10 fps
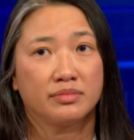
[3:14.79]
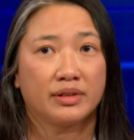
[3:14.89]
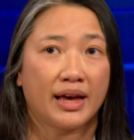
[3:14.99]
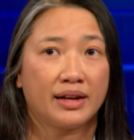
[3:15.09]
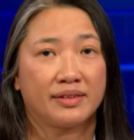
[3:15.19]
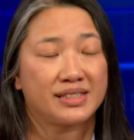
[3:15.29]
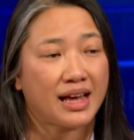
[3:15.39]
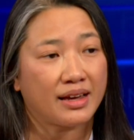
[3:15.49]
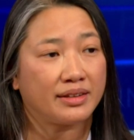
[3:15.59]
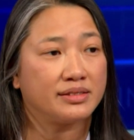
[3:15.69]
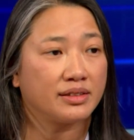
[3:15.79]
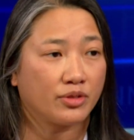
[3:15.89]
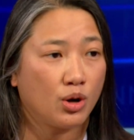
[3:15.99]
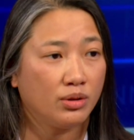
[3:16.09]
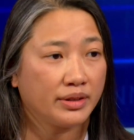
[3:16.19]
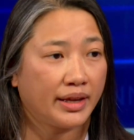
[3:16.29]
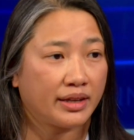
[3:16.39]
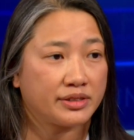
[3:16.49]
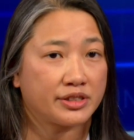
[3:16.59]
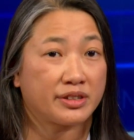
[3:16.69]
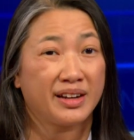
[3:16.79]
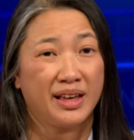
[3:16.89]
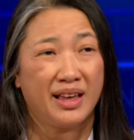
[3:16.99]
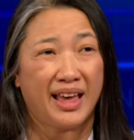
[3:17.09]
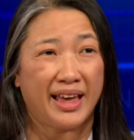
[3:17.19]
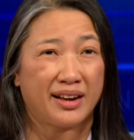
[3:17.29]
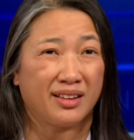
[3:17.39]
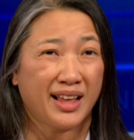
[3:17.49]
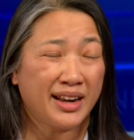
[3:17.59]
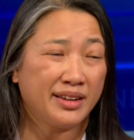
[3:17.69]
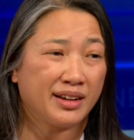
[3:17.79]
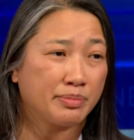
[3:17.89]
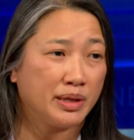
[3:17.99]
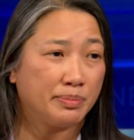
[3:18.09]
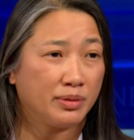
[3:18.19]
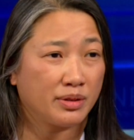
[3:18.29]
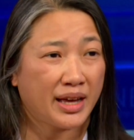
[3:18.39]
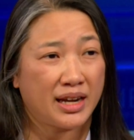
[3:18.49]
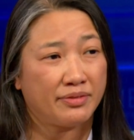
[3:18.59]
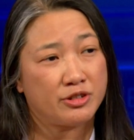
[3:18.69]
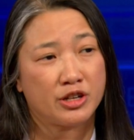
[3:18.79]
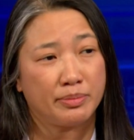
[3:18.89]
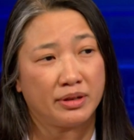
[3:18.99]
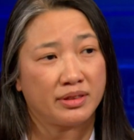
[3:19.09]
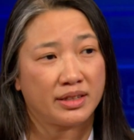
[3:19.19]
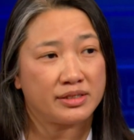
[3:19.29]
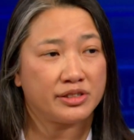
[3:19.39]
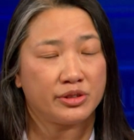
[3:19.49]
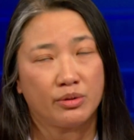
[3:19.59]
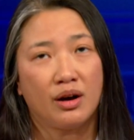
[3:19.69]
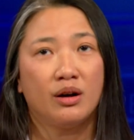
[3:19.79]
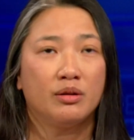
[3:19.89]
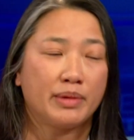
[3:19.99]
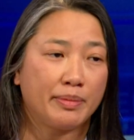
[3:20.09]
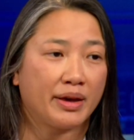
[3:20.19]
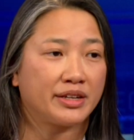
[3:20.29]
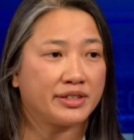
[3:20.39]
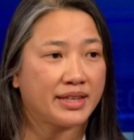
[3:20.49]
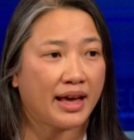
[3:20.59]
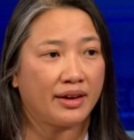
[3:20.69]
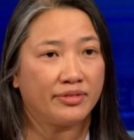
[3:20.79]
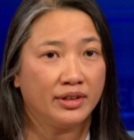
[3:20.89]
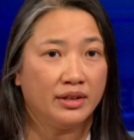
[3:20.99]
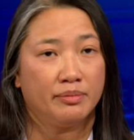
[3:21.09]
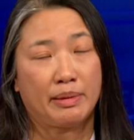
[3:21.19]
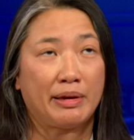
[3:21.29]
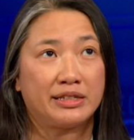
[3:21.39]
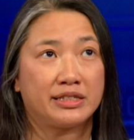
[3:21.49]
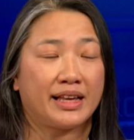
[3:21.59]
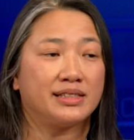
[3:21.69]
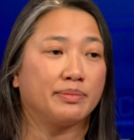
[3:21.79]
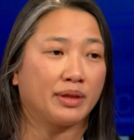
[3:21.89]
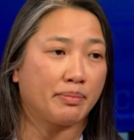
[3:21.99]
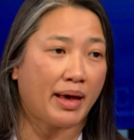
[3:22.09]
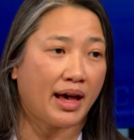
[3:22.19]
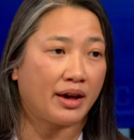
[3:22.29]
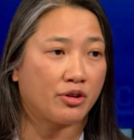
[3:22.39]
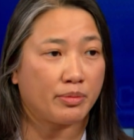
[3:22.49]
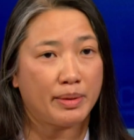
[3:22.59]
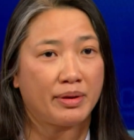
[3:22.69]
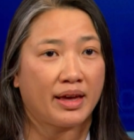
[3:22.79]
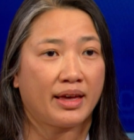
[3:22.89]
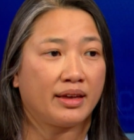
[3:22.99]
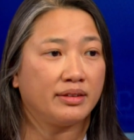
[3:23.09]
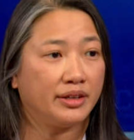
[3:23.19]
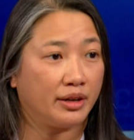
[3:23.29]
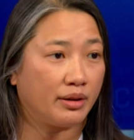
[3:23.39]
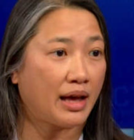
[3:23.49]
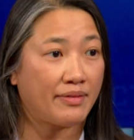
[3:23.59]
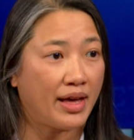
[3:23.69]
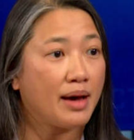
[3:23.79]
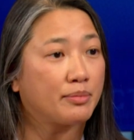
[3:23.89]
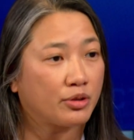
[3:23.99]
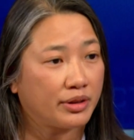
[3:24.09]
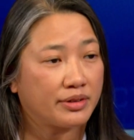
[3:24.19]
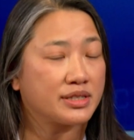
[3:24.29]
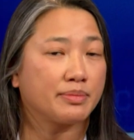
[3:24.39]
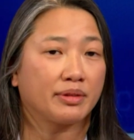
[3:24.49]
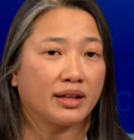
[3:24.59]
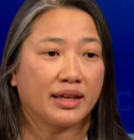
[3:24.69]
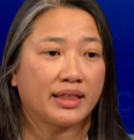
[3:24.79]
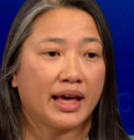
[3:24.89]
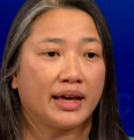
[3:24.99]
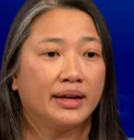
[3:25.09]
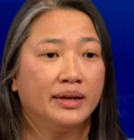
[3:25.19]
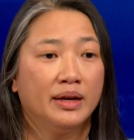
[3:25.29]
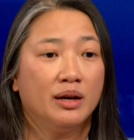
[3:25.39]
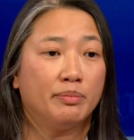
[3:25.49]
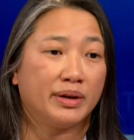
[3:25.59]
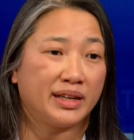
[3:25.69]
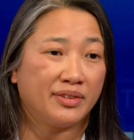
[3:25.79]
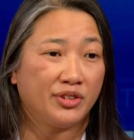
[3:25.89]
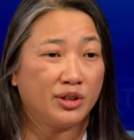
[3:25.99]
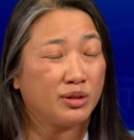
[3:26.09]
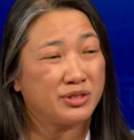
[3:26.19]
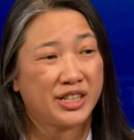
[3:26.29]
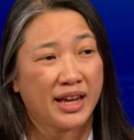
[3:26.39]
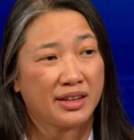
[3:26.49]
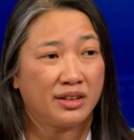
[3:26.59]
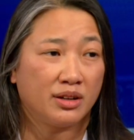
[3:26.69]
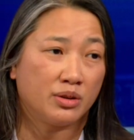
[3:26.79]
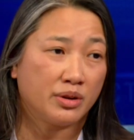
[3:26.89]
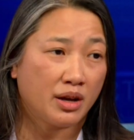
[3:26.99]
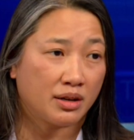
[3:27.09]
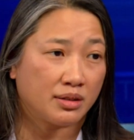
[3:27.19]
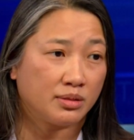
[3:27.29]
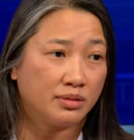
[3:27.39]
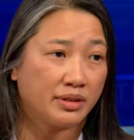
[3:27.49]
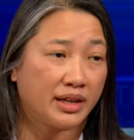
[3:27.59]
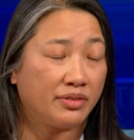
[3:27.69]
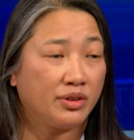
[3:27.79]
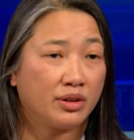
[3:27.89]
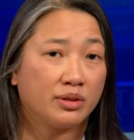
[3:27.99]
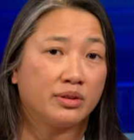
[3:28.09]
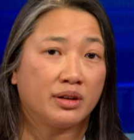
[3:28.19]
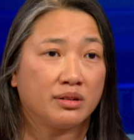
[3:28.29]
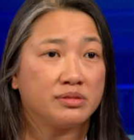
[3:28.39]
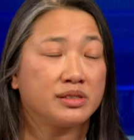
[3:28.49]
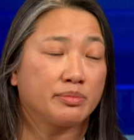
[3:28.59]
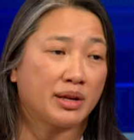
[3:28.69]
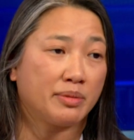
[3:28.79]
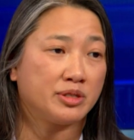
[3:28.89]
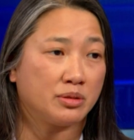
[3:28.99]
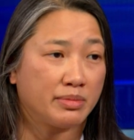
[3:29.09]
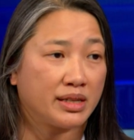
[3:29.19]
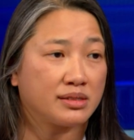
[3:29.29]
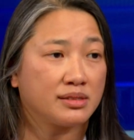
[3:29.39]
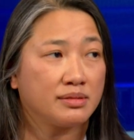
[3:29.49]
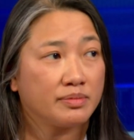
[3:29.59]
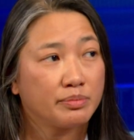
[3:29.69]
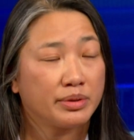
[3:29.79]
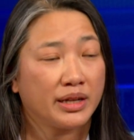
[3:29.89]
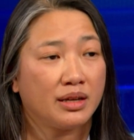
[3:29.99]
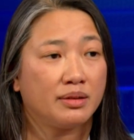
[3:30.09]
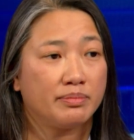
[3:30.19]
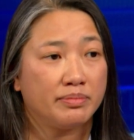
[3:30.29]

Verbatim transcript: kind of signs of colon cancer. And a lot of young people kind of attribute this to, oh, maybe I just have, maybe I just ate something bad, or maybe I, you know, have a hemorrhoid or something like that. But if you don't check, you don't know. And if you don't know, sometimes you miss pretty